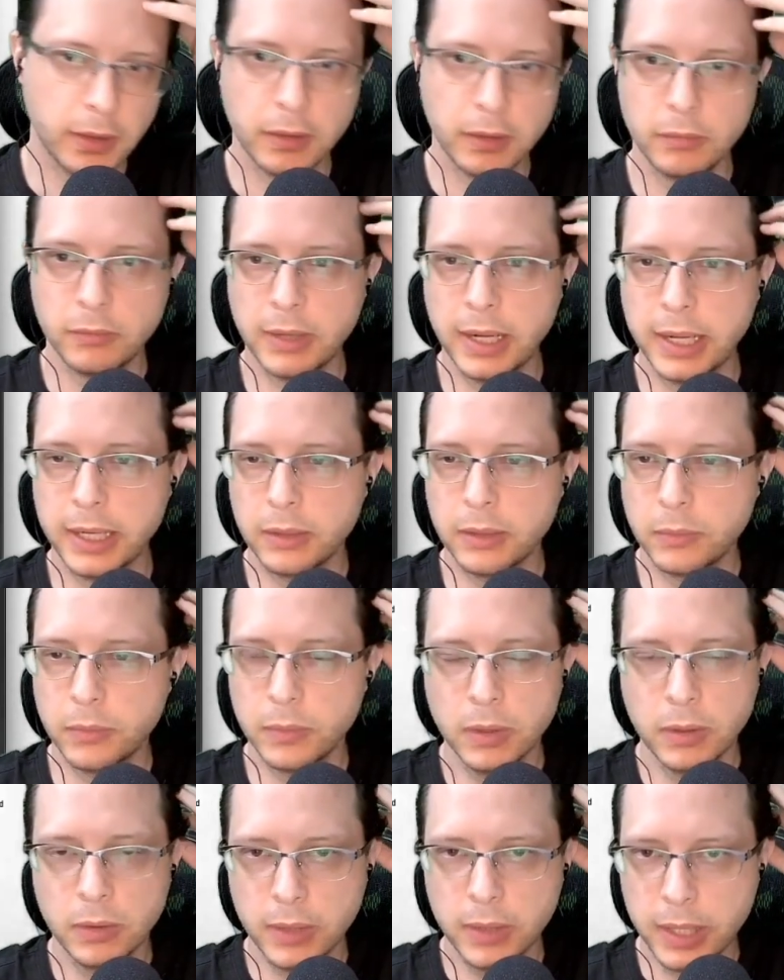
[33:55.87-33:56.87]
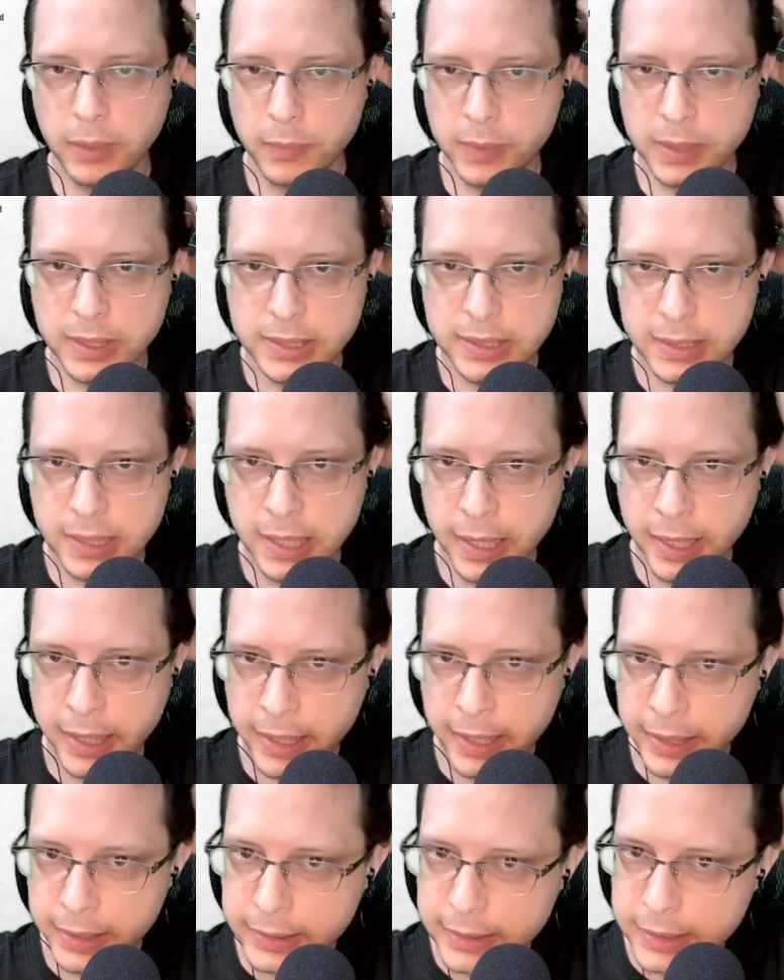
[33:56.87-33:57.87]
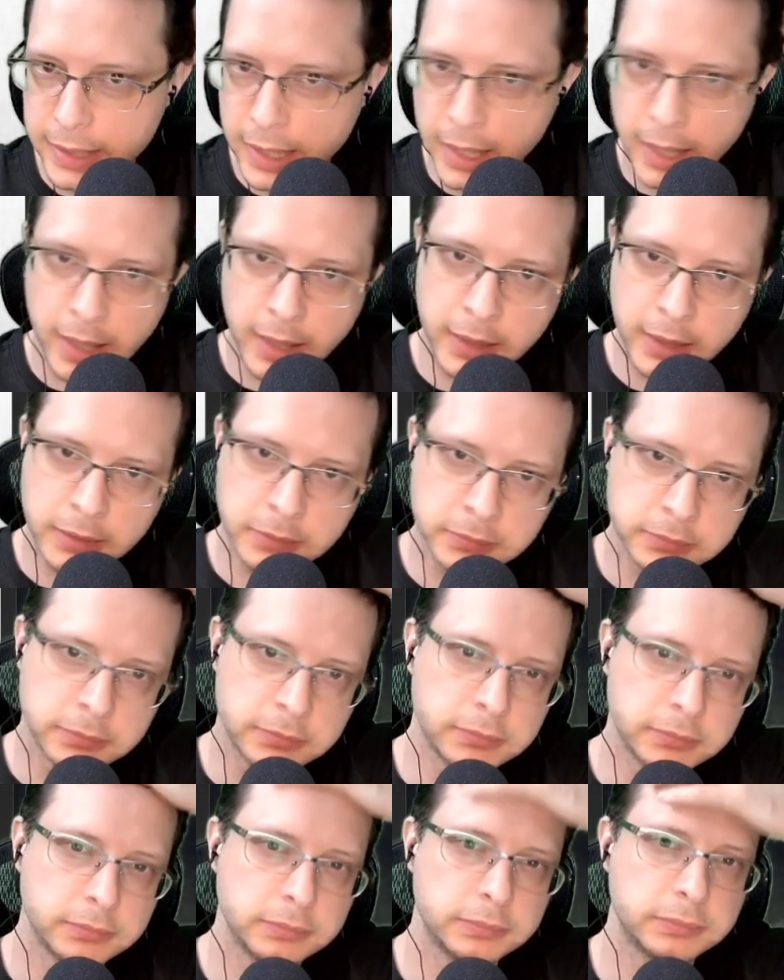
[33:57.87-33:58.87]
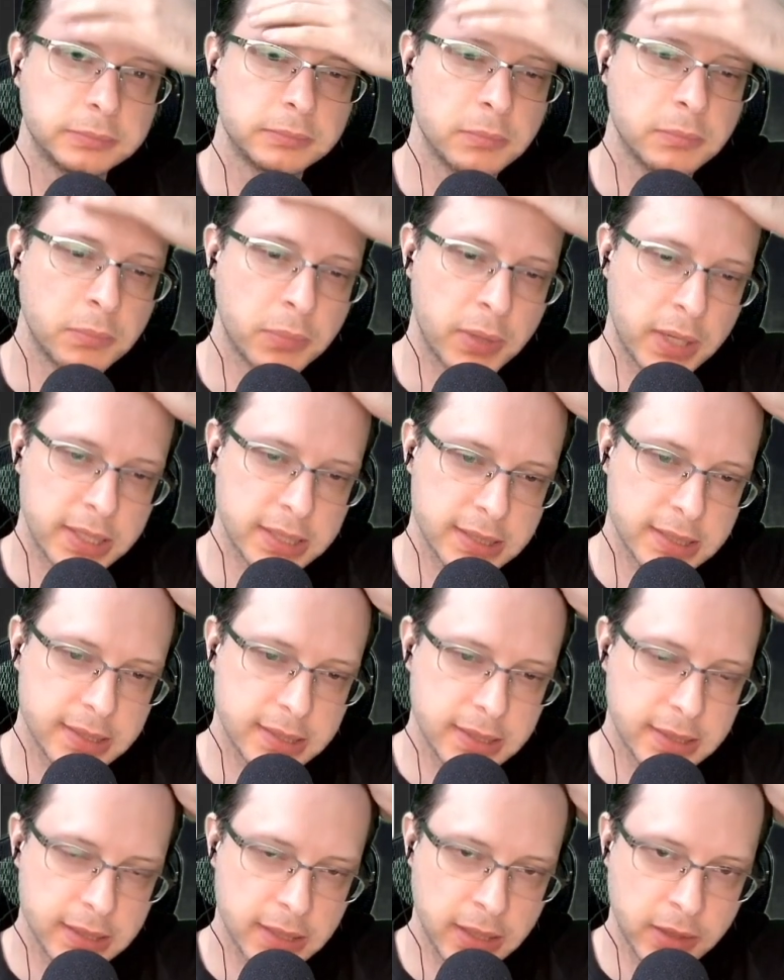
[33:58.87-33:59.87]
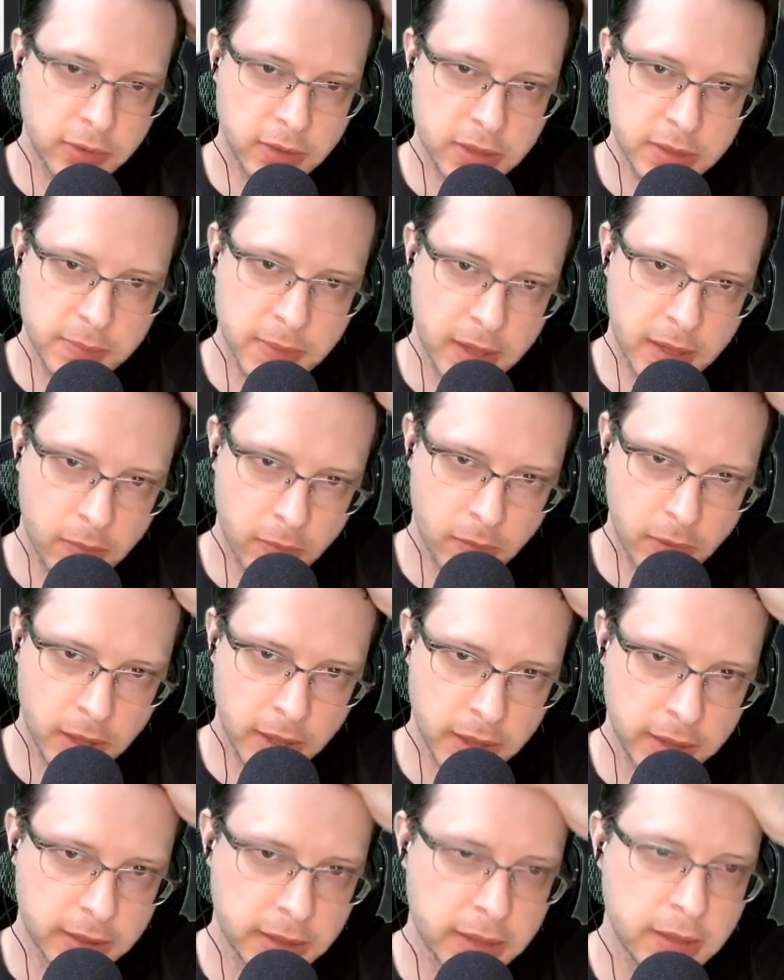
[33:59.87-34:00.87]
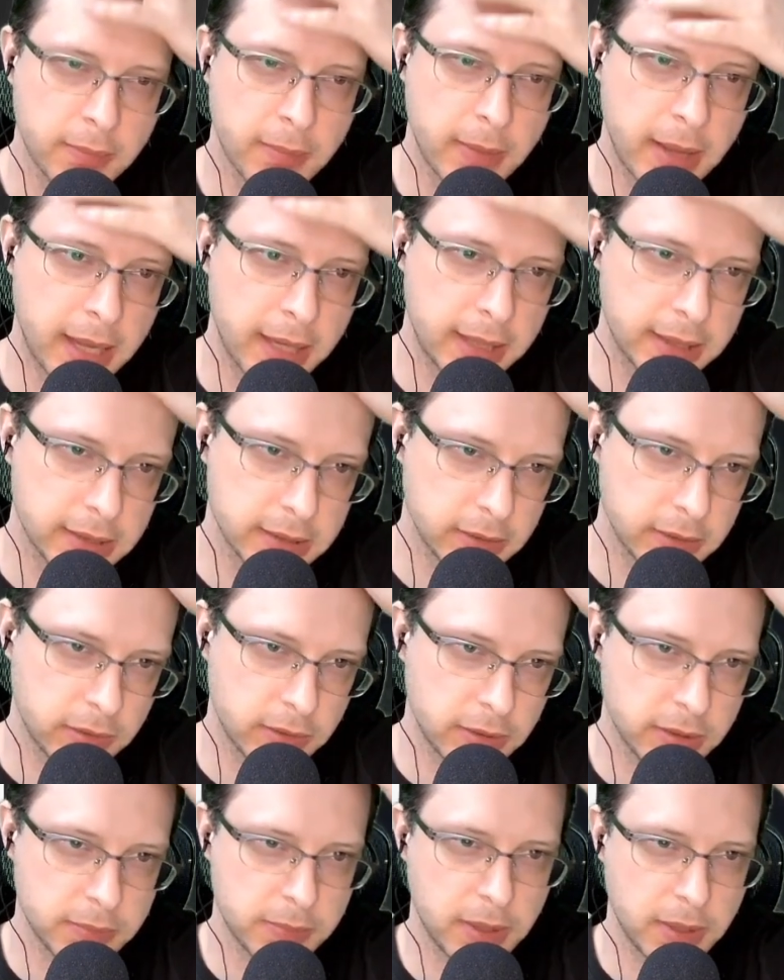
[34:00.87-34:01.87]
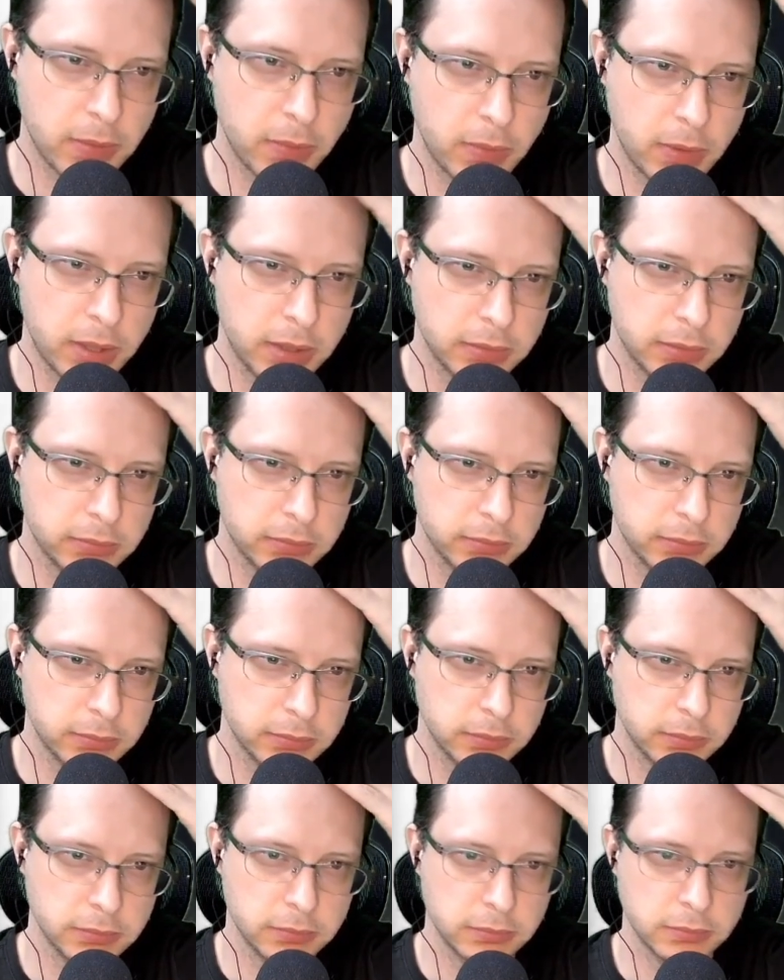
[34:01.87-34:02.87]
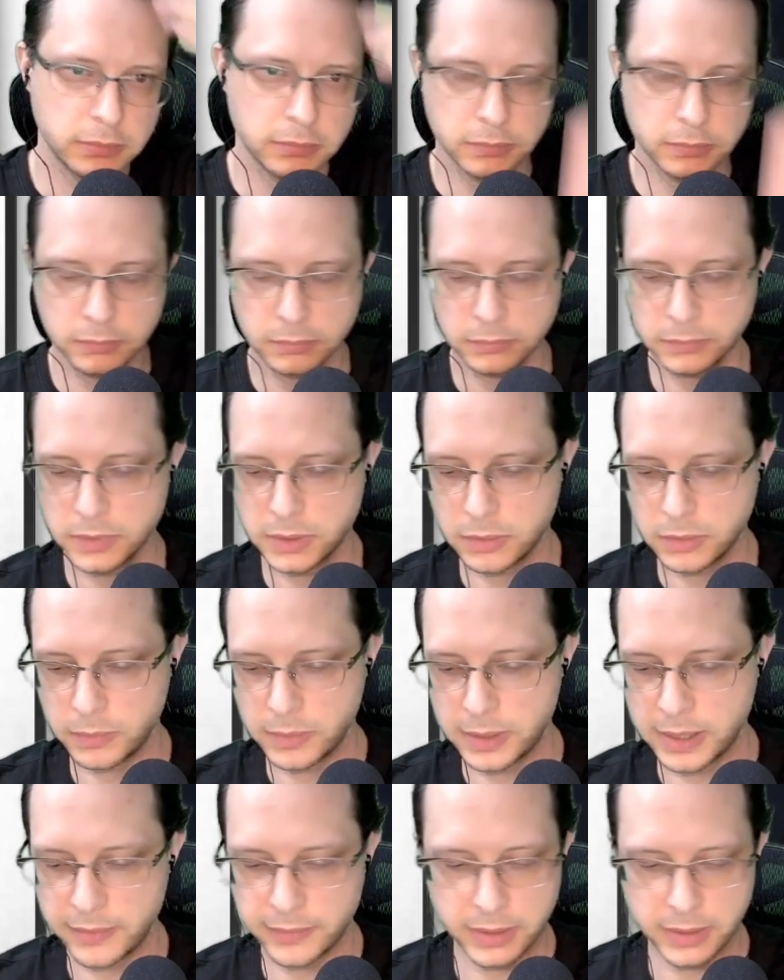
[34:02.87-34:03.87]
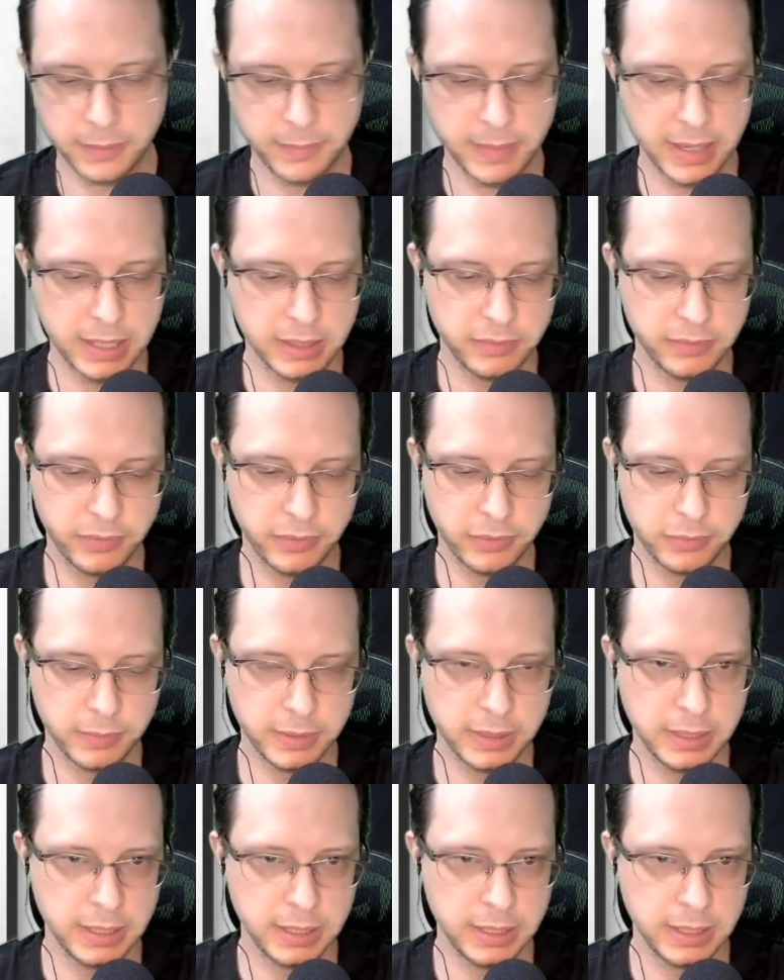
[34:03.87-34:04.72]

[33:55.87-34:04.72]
Right. Okay, we said presence is increased by 1, command is increased by 1. So we have a command of 3